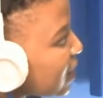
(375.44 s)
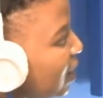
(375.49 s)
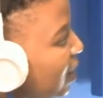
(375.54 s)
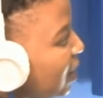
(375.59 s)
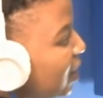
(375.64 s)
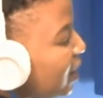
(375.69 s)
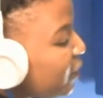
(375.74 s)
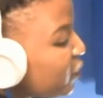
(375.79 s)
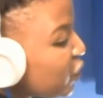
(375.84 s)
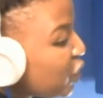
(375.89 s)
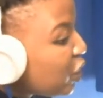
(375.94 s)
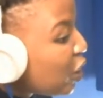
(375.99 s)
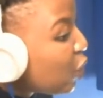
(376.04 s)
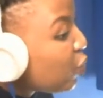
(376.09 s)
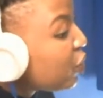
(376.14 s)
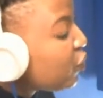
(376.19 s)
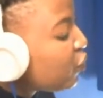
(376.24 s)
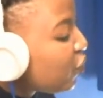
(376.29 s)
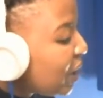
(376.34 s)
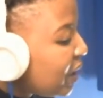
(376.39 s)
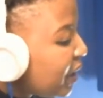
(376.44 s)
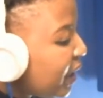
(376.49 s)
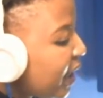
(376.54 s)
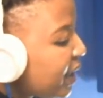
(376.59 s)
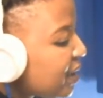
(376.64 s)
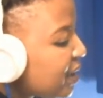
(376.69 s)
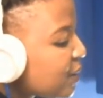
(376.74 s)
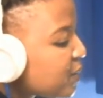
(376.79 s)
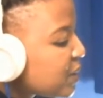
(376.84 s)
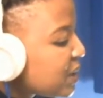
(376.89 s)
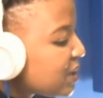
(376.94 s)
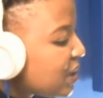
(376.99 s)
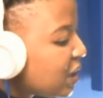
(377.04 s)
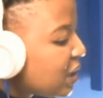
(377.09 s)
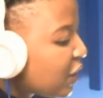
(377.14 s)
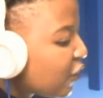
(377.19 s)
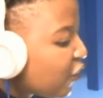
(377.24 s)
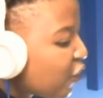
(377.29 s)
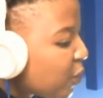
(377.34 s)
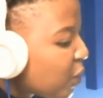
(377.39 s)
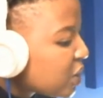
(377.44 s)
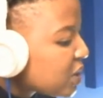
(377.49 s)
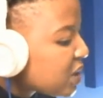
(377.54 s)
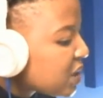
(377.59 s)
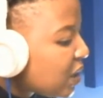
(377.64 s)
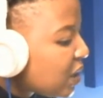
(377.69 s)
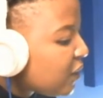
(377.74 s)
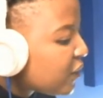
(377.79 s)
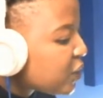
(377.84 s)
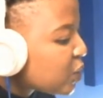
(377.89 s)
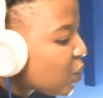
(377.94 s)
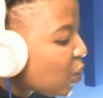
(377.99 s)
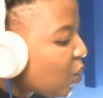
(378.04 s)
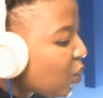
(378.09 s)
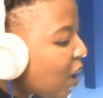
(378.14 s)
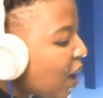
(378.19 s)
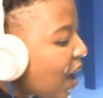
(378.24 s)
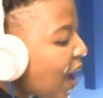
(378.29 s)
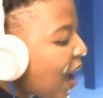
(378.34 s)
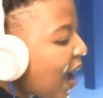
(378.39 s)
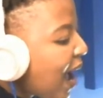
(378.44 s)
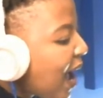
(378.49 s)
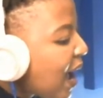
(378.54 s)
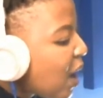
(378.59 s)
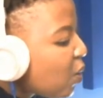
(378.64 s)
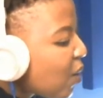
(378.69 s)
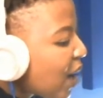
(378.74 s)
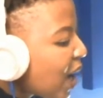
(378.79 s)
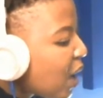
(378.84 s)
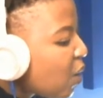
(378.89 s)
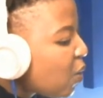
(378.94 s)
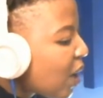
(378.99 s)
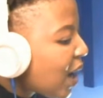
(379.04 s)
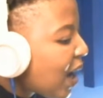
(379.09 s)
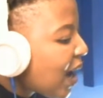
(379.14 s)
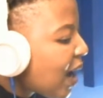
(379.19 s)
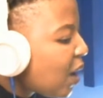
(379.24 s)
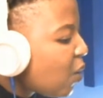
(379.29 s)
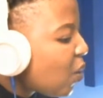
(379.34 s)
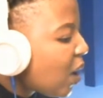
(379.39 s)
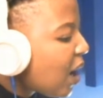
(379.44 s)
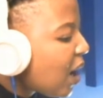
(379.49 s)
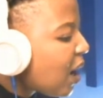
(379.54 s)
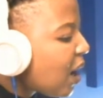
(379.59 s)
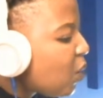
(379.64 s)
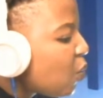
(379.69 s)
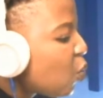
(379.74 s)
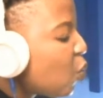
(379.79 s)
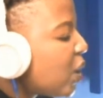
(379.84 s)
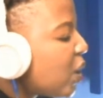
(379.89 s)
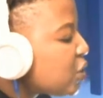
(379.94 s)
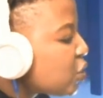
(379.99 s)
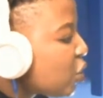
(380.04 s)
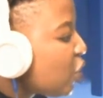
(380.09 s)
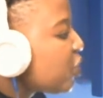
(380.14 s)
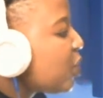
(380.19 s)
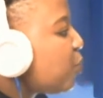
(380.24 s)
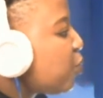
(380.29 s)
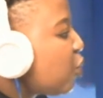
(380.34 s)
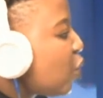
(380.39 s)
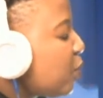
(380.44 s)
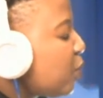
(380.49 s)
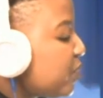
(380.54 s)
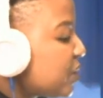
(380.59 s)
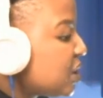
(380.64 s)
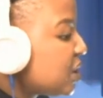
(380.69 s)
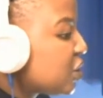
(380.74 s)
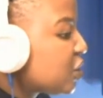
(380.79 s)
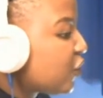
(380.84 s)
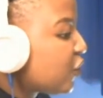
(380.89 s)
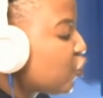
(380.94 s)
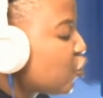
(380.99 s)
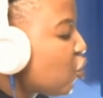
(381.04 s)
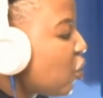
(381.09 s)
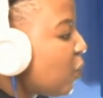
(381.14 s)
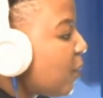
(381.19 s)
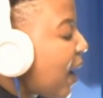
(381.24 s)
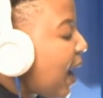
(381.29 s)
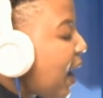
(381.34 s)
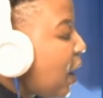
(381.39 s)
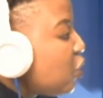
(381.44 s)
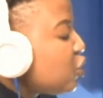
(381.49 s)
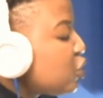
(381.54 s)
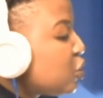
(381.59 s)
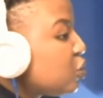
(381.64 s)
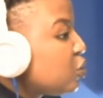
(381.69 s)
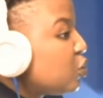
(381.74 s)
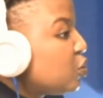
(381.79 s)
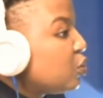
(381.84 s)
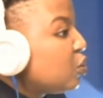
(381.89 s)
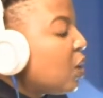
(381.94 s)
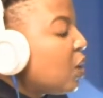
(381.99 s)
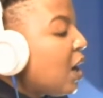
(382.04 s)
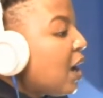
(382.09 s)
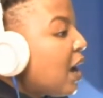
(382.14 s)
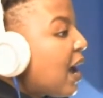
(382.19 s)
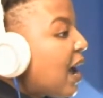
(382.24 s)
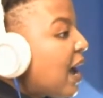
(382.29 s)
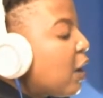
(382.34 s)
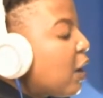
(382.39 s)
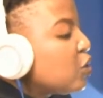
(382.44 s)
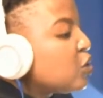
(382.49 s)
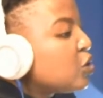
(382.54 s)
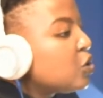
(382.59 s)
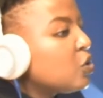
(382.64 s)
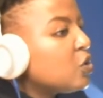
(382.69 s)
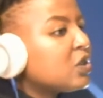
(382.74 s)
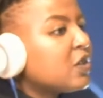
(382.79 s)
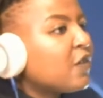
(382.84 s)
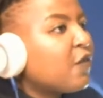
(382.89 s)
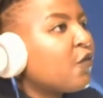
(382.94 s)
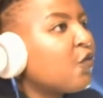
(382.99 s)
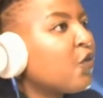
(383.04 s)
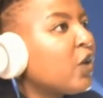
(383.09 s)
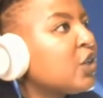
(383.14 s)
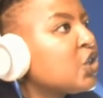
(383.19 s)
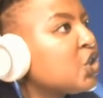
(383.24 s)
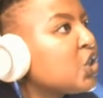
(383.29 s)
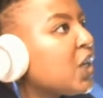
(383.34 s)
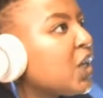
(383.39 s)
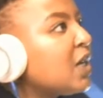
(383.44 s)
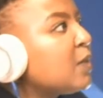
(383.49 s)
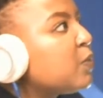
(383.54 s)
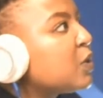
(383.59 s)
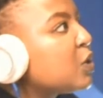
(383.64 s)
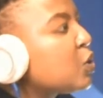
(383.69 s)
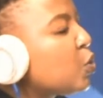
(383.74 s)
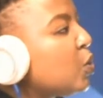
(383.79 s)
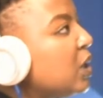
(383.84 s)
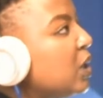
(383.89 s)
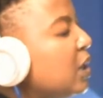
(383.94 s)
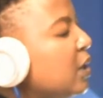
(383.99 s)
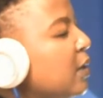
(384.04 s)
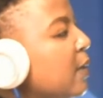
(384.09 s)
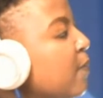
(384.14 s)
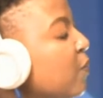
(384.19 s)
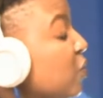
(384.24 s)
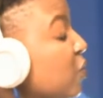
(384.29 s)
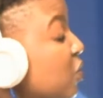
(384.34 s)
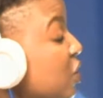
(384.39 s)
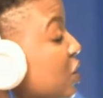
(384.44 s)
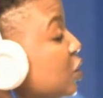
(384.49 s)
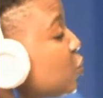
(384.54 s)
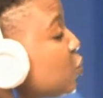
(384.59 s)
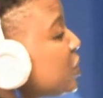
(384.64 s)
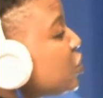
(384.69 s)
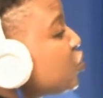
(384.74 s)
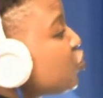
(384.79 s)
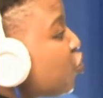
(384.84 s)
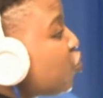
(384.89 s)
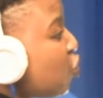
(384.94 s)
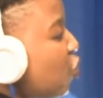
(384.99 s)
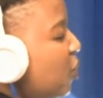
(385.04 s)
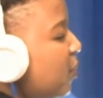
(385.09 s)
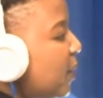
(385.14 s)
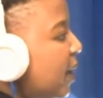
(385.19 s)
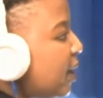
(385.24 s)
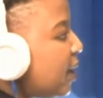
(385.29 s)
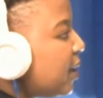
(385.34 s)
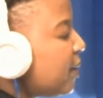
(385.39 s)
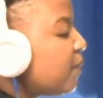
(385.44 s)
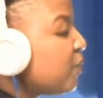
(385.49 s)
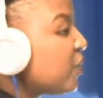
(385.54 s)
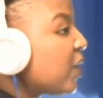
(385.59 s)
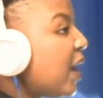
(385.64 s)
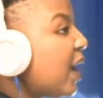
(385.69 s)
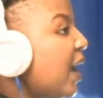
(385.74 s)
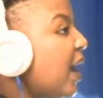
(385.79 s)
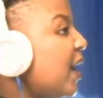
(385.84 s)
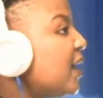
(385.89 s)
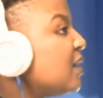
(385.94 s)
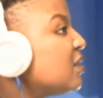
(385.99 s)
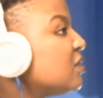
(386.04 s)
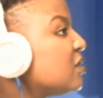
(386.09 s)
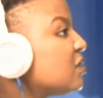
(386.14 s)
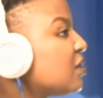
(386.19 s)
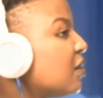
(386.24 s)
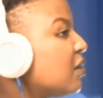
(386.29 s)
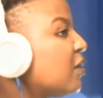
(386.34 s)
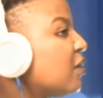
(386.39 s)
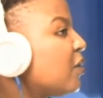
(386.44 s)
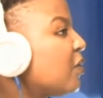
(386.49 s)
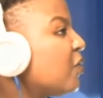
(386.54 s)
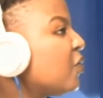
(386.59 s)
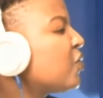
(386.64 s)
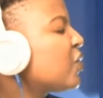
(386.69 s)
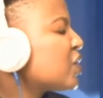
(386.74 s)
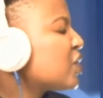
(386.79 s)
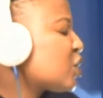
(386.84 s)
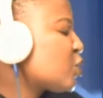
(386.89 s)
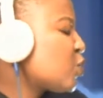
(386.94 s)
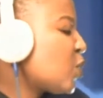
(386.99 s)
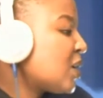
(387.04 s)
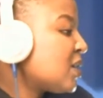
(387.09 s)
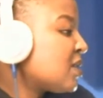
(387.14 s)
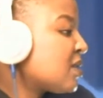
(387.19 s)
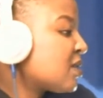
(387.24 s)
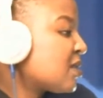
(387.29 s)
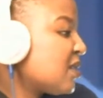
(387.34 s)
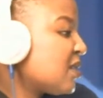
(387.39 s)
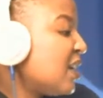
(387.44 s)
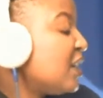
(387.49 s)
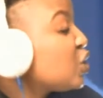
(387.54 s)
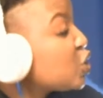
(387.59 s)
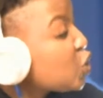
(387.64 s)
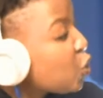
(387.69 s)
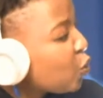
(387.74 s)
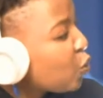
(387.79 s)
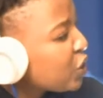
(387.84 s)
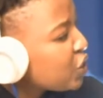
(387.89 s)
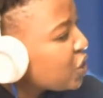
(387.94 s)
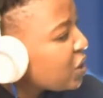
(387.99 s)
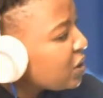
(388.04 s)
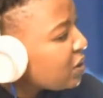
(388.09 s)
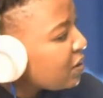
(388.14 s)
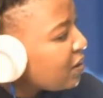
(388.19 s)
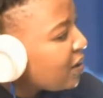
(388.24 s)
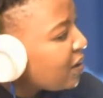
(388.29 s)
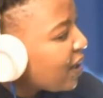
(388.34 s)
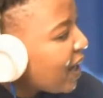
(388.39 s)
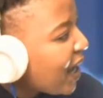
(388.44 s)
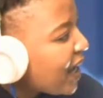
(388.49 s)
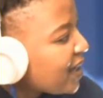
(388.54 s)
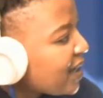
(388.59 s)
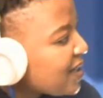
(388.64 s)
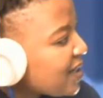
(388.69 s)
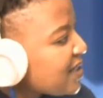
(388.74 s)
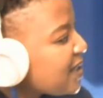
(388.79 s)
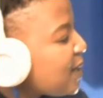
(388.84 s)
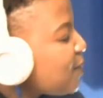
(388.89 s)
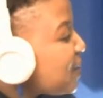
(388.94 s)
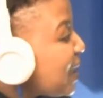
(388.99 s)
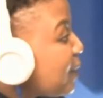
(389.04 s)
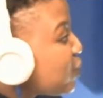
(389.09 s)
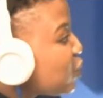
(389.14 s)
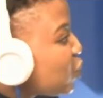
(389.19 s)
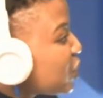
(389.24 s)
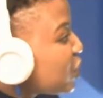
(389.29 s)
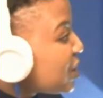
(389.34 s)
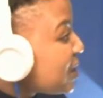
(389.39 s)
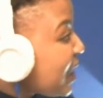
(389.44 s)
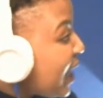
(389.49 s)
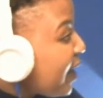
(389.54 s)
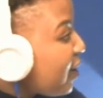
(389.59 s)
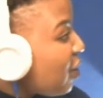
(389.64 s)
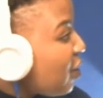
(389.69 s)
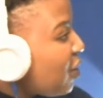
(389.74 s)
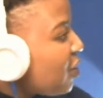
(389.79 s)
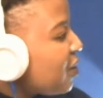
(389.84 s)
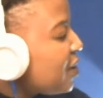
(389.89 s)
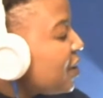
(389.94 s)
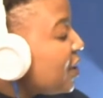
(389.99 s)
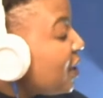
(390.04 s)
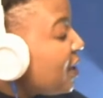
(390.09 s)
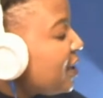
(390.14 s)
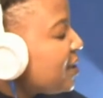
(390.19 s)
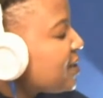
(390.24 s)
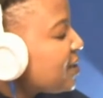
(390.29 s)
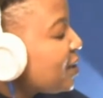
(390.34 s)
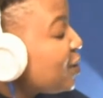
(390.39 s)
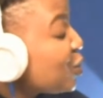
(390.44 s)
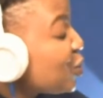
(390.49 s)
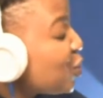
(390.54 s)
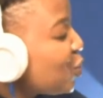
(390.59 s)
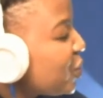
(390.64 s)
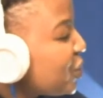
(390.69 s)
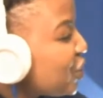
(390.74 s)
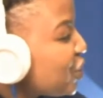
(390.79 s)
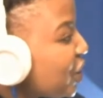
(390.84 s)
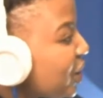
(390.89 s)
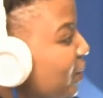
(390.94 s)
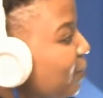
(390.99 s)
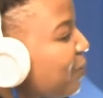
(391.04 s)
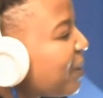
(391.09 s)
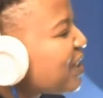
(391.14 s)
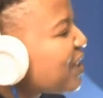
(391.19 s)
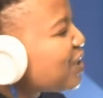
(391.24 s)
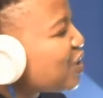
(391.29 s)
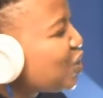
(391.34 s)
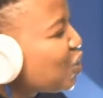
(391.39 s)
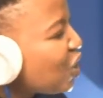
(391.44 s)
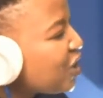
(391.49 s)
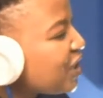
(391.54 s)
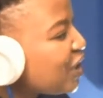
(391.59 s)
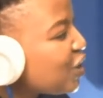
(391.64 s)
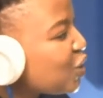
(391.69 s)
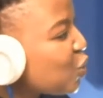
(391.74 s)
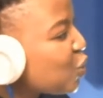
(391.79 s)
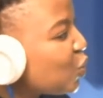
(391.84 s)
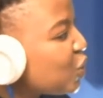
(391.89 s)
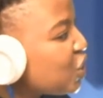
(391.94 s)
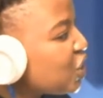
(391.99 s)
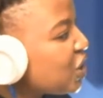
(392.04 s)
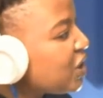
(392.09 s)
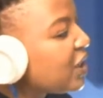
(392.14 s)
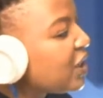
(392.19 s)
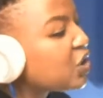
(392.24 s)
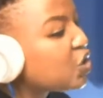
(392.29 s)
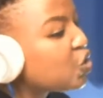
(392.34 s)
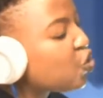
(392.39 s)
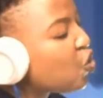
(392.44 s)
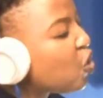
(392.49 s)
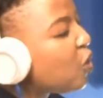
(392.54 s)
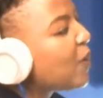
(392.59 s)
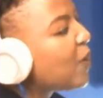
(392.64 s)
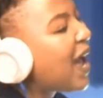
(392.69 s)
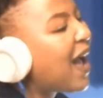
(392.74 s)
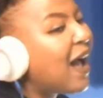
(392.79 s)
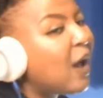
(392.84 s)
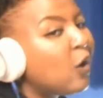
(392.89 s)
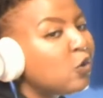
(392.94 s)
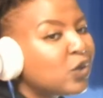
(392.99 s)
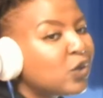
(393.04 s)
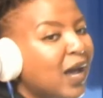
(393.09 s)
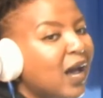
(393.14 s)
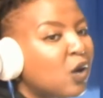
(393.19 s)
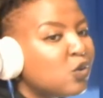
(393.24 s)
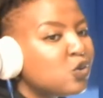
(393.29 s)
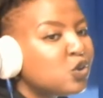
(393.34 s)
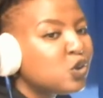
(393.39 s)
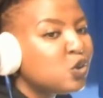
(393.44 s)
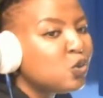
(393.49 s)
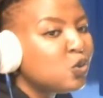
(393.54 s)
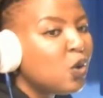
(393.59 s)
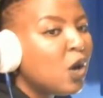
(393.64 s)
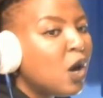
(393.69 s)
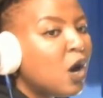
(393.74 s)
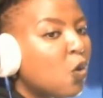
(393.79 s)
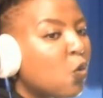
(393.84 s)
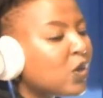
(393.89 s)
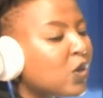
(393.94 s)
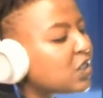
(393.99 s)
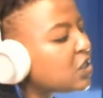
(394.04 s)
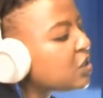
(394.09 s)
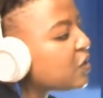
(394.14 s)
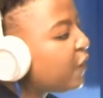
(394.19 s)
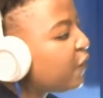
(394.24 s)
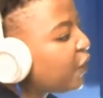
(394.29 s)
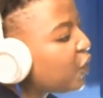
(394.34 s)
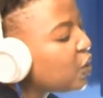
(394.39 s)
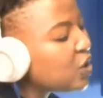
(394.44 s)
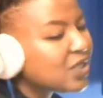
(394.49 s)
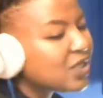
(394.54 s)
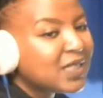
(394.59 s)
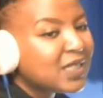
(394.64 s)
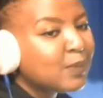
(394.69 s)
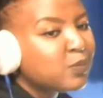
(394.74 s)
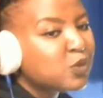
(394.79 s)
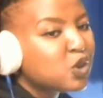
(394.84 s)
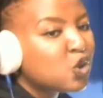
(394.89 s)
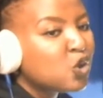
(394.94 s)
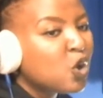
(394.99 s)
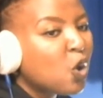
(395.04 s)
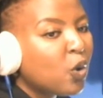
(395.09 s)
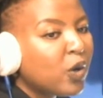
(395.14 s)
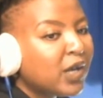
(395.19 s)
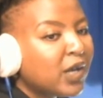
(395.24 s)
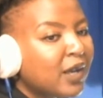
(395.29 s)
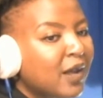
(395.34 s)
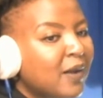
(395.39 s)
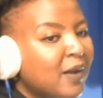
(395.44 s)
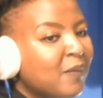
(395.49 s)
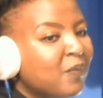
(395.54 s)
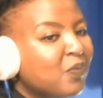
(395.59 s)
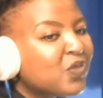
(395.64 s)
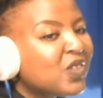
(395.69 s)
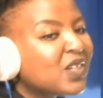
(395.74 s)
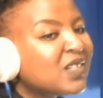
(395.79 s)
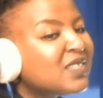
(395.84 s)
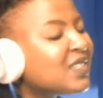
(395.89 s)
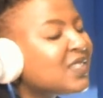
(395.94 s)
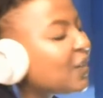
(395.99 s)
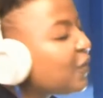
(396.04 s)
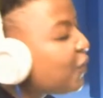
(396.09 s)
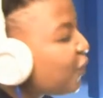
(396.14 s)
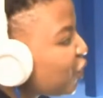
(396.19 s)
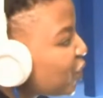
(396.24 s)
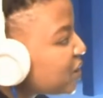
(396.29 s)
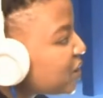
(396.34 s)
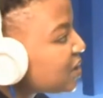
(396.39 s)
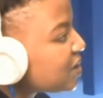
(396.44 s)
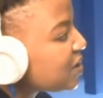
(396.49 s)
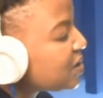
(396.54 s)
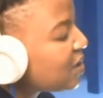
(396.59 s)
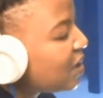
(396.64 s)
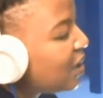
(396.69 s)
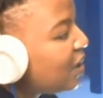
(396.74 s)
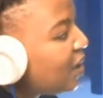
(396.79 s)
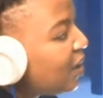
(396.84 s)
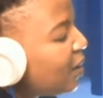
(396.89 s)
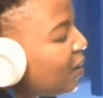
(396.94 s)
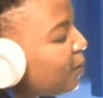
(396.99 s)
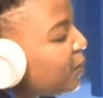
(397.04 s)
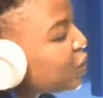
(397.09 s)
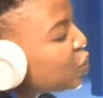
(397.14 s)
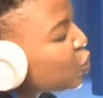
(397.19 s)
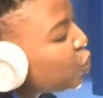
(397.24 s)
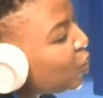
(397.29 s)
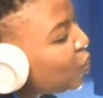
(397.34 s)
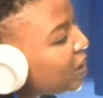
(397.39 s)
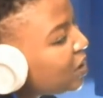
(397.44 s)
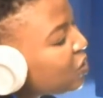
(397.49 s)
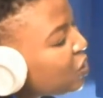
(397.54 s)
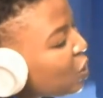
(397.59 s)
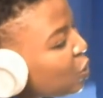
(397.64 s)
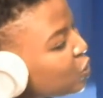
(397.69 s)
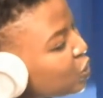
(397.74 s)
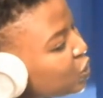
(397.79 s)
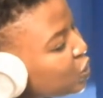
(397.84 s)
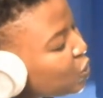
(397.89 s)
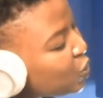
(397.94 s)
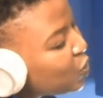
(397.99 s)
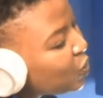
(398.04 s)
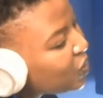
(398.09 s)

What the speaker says: We really end up stealing from ourselves. So how what are the properties of trauma? How do you differentiate between this was trauma and this was intuition? I guess sometimes we're just like, oh, it's intuition, but it's not intuition, it's trauma. What's the first step to knowing the difference between those two